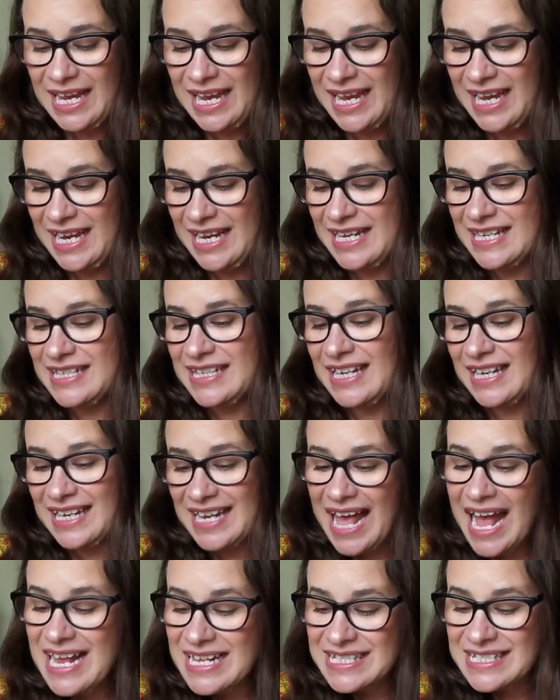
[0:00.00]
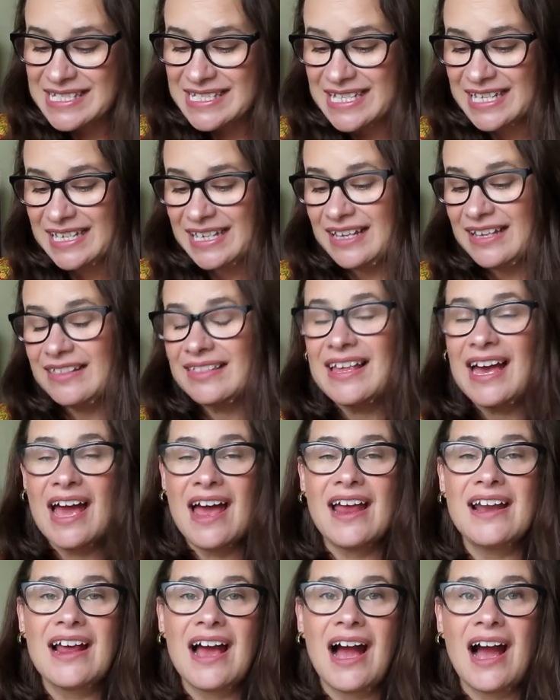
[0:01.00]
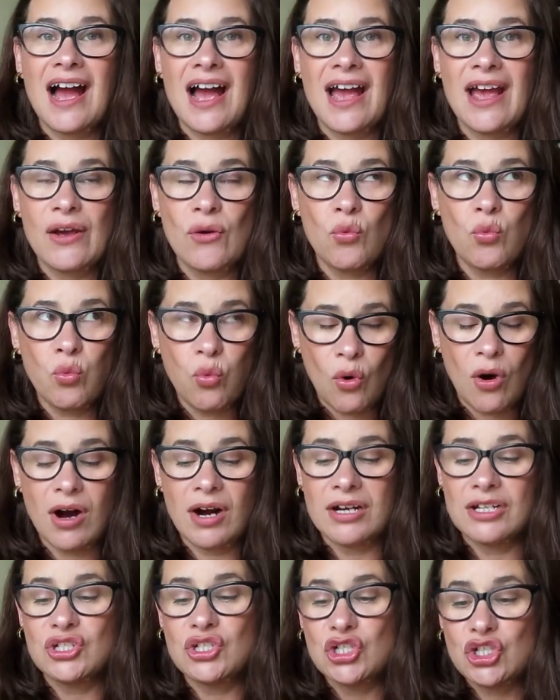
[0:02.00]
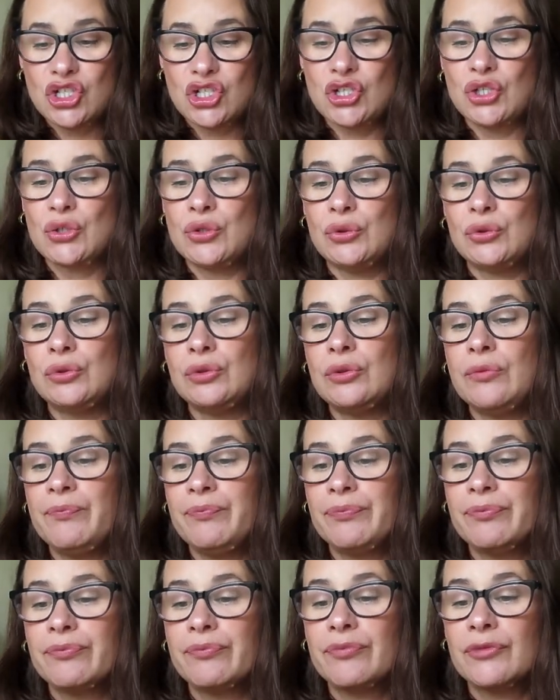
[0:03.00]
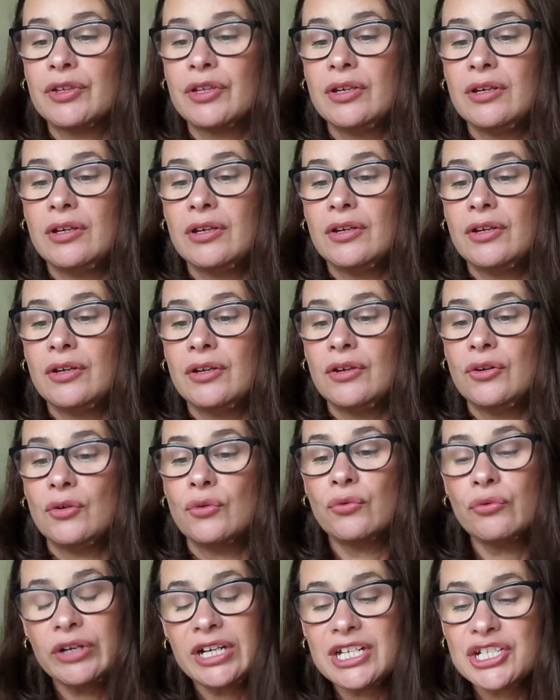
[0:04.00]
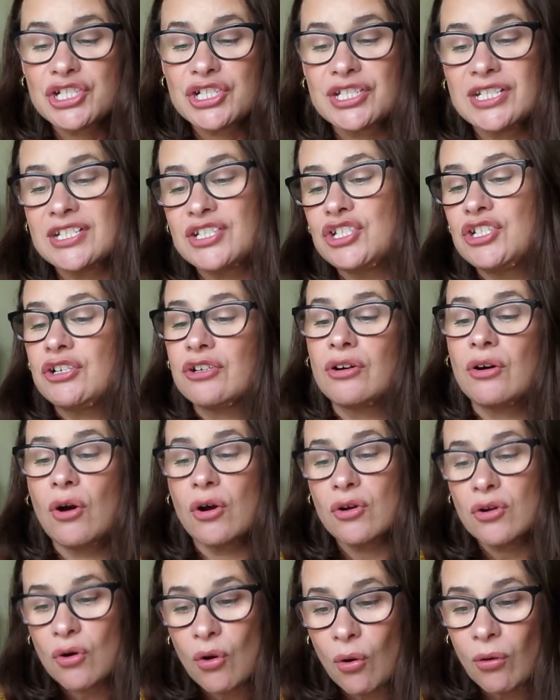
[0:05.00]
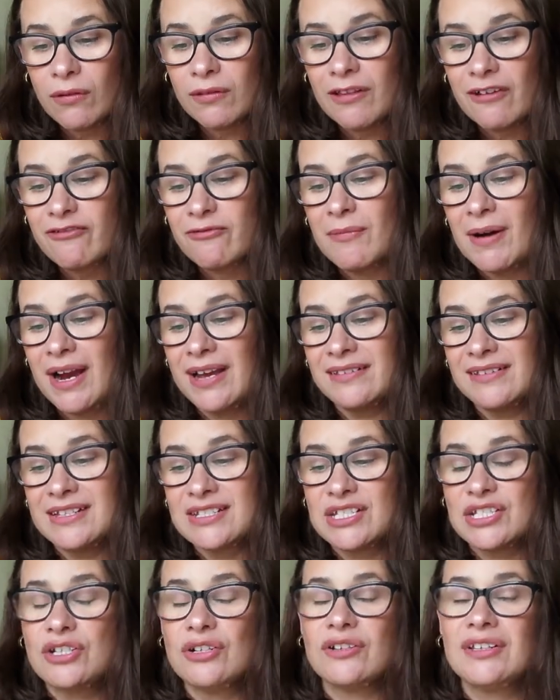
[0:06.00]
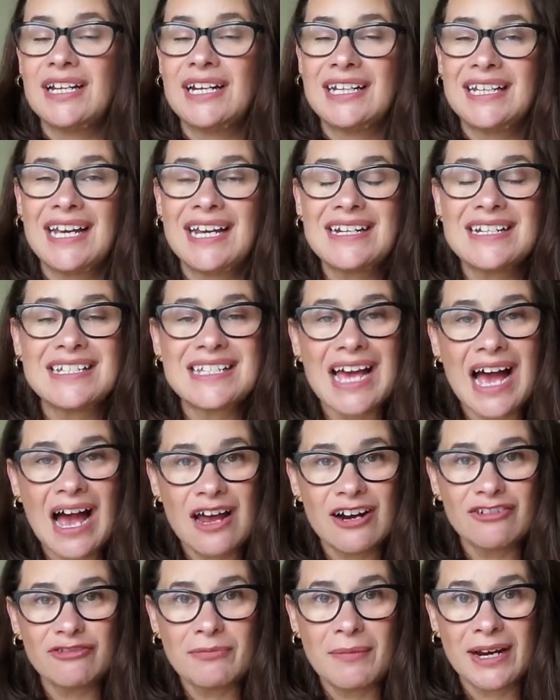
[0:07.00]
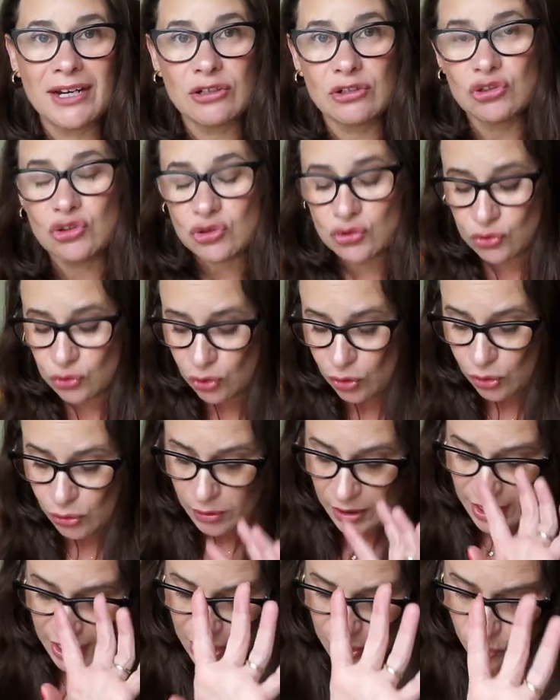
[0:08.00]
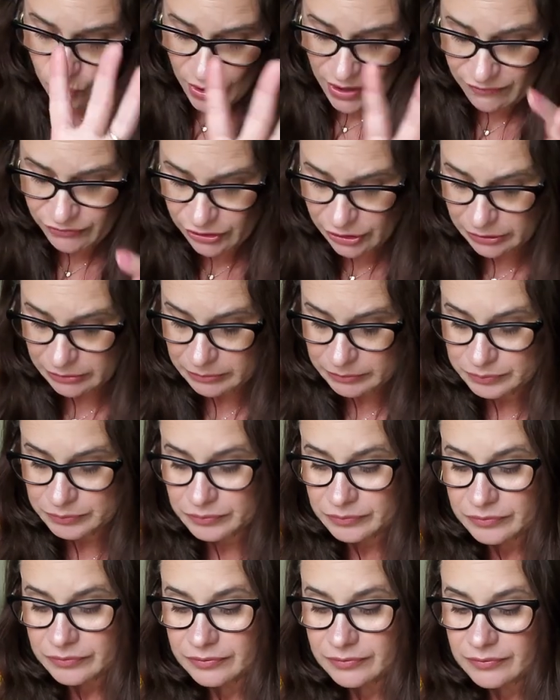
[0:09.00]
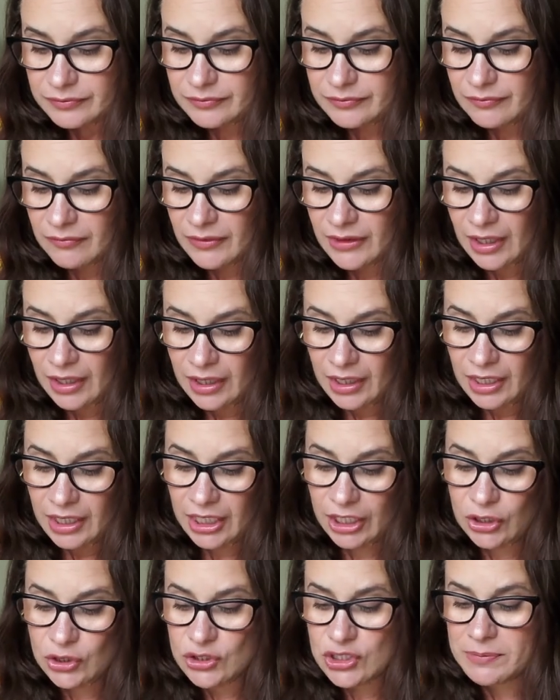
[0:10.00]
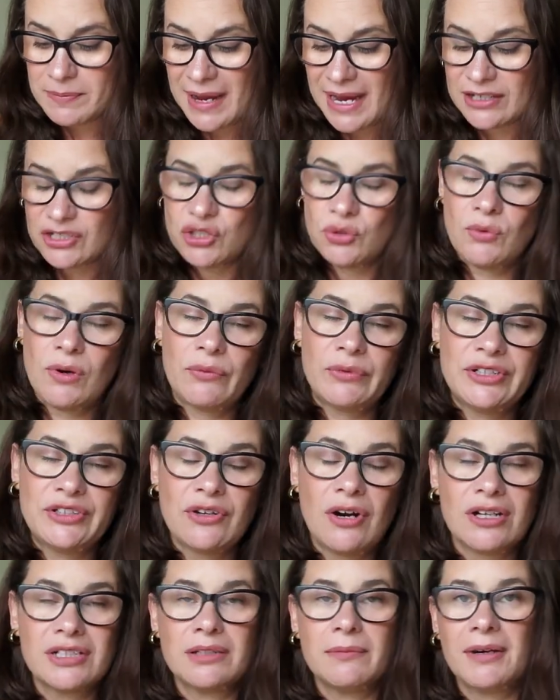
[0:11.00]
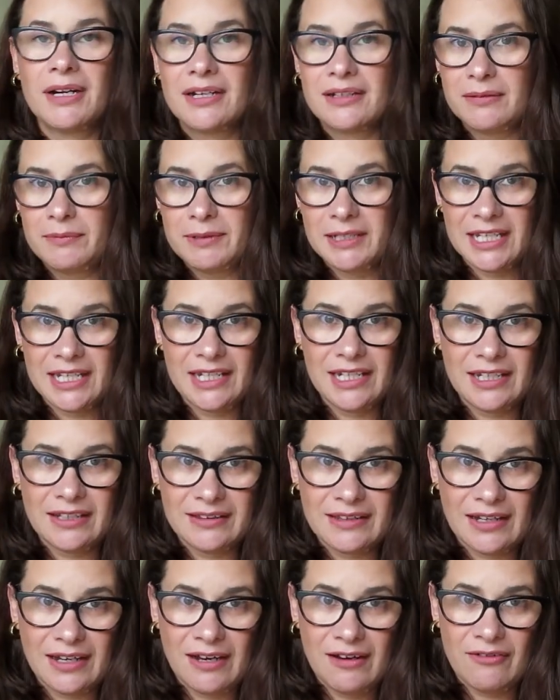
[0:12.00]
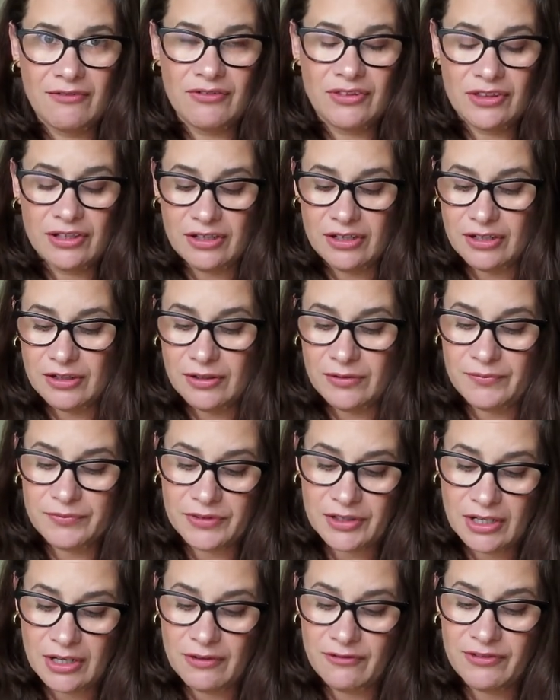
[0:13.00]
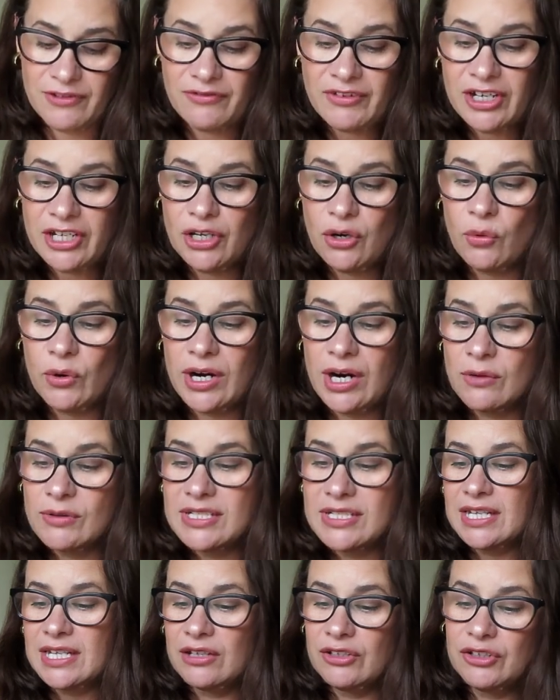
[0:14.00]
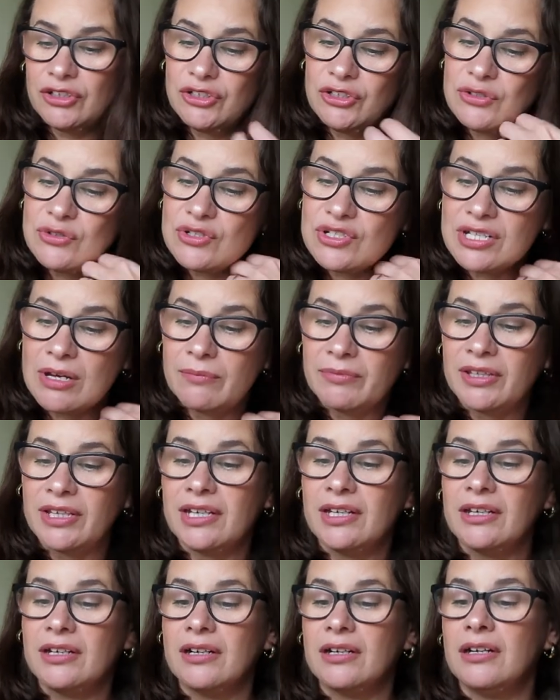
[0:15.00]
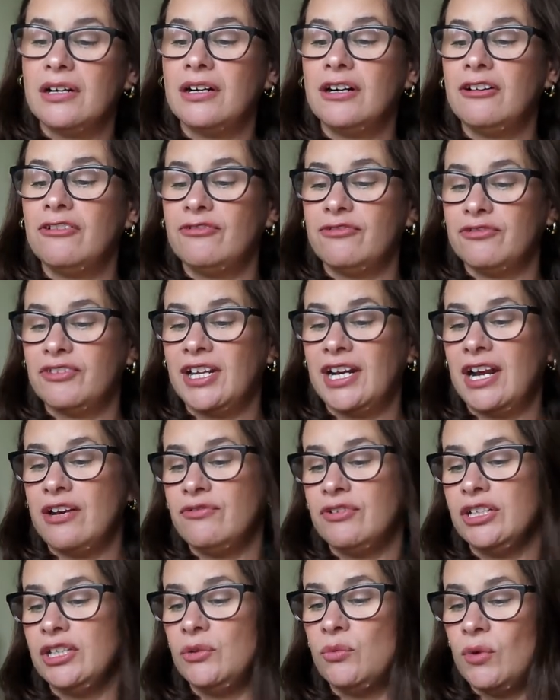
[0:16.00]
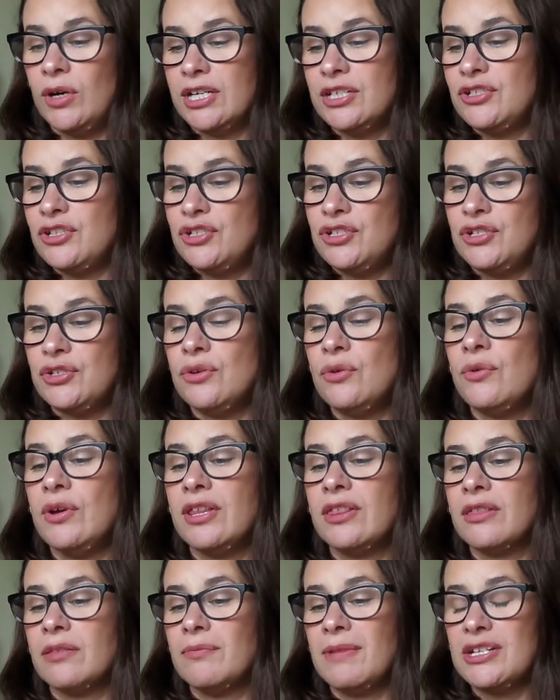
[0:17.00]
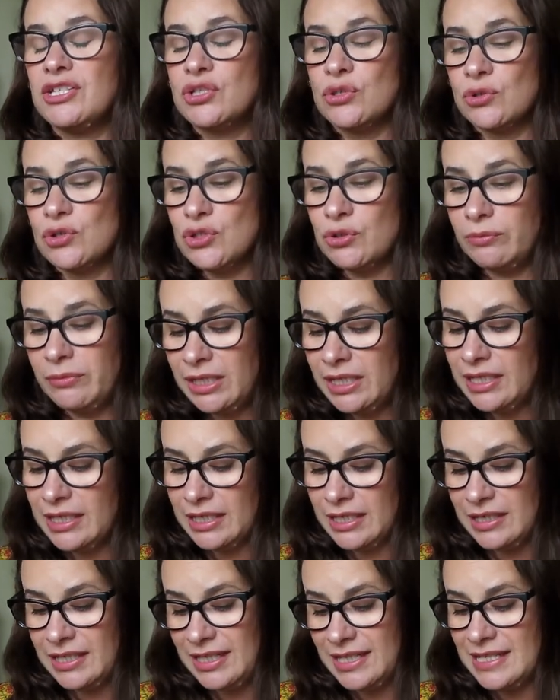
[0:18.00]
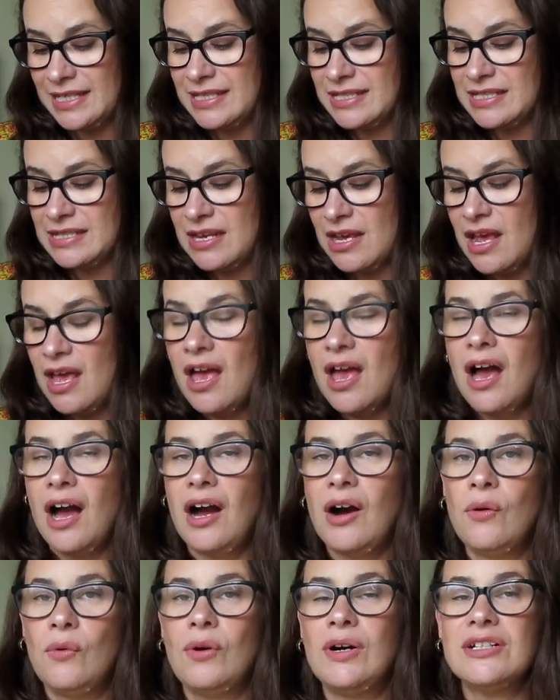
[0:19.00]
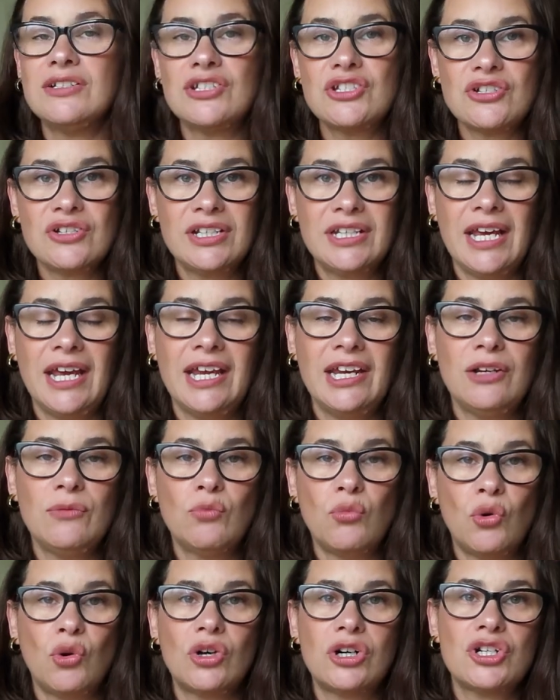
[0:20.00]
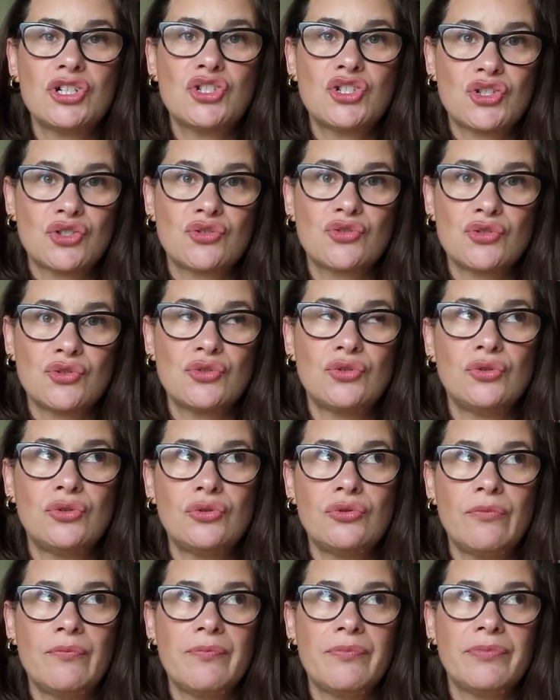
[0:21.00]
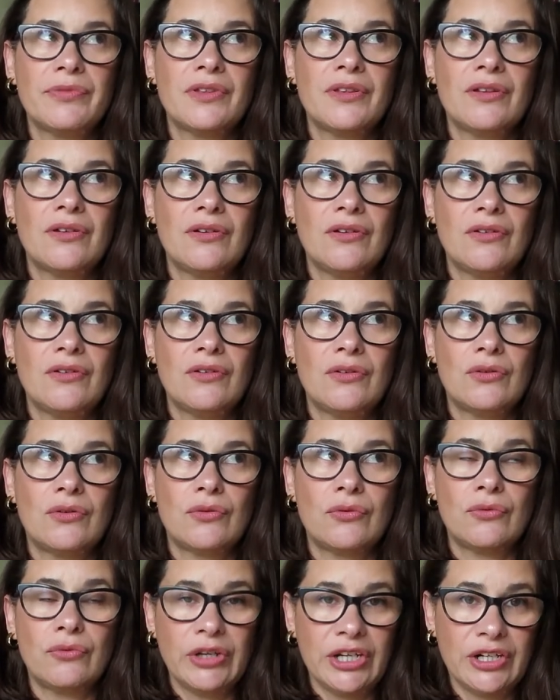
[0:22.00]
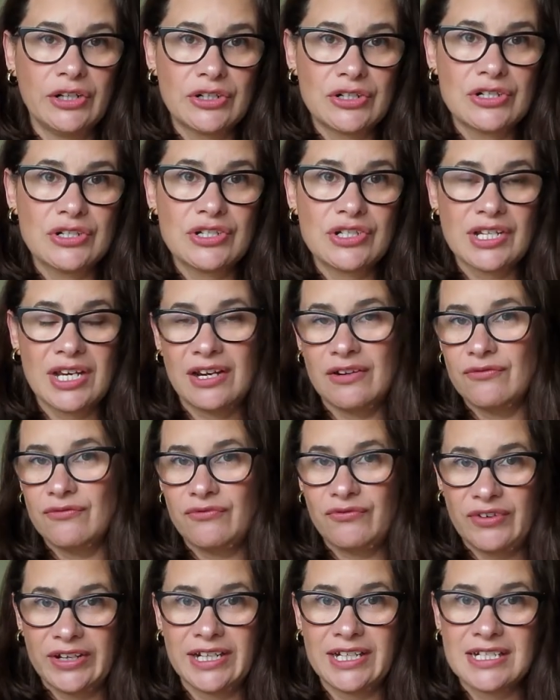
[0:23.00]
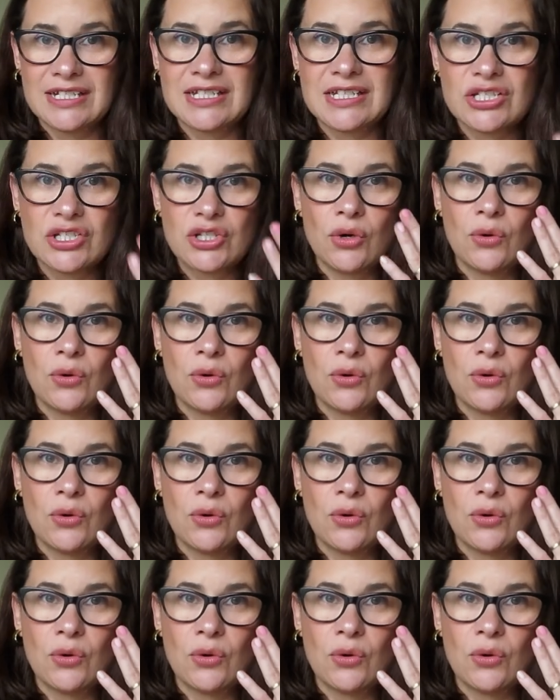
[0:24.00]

And the last thing that I want to reach this year, a goal of mine this year, that again, it's out of my control, however, it goes back to what we talked about at the beginning of the of the video, where telling you something of that I really wanted to do with my social media is I want to gain more true readers and fans.